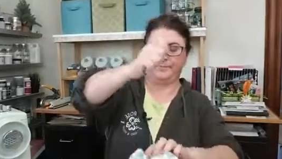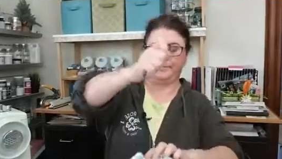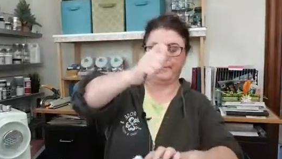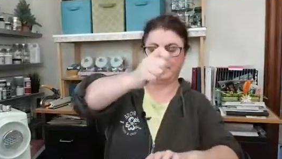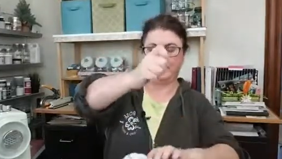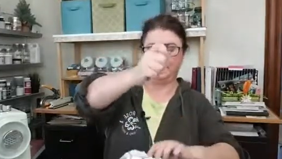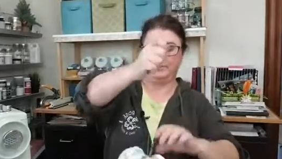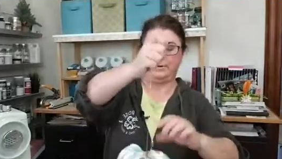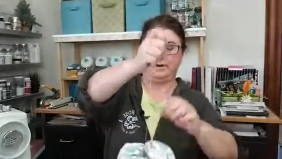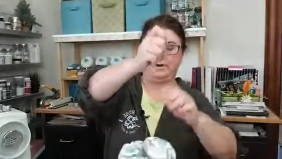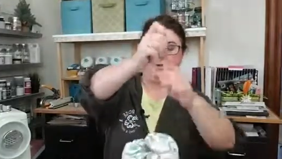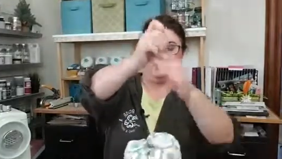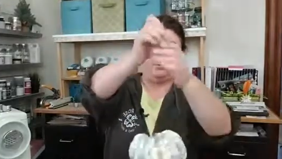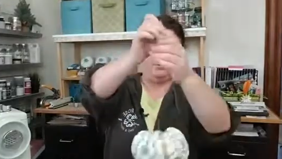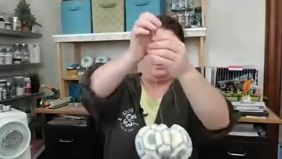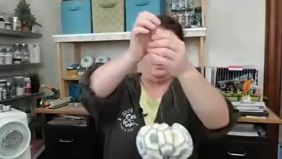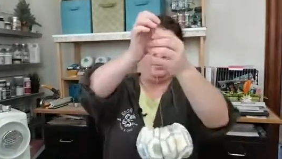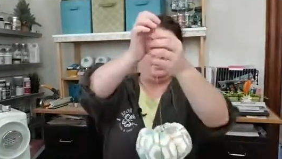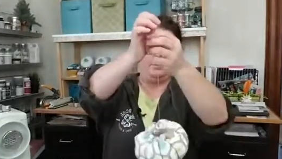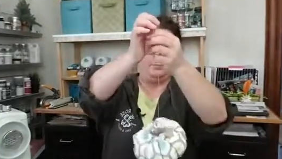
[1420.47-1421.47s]
There we
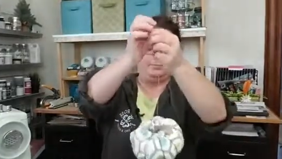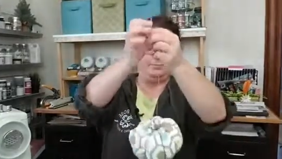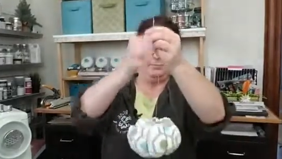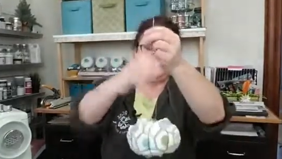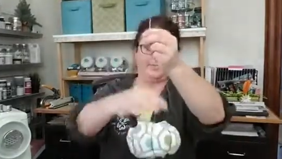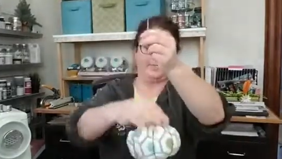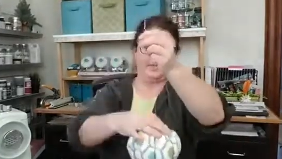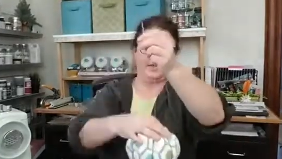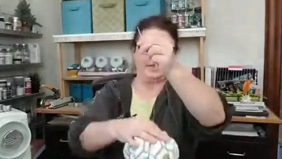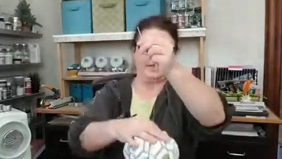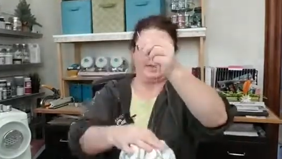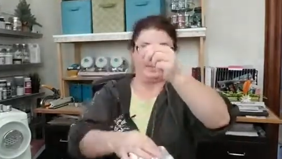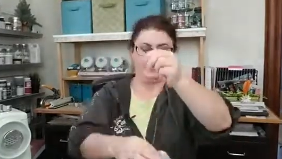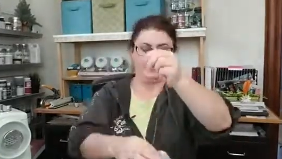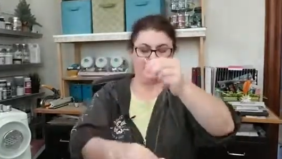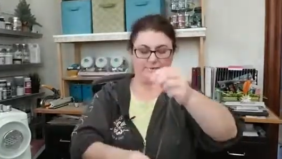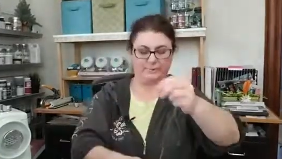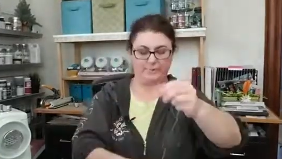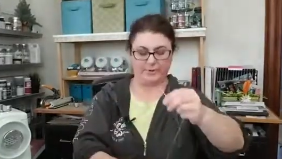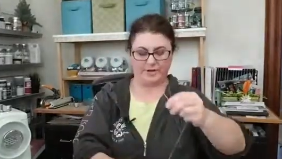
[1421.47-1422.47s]
go. I think
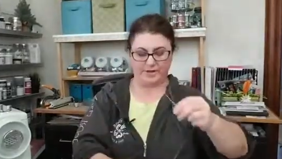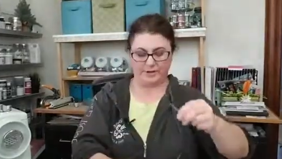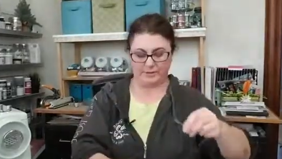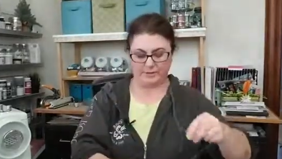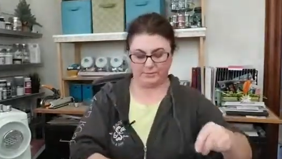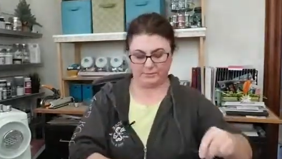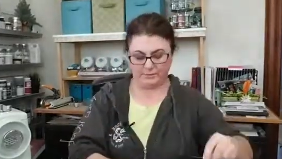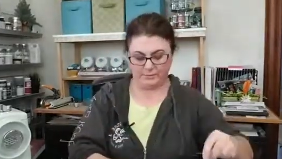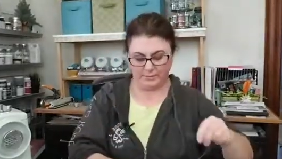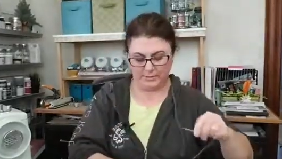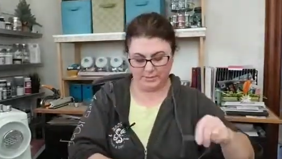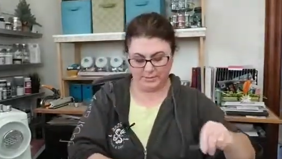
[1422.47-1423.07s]
that's better.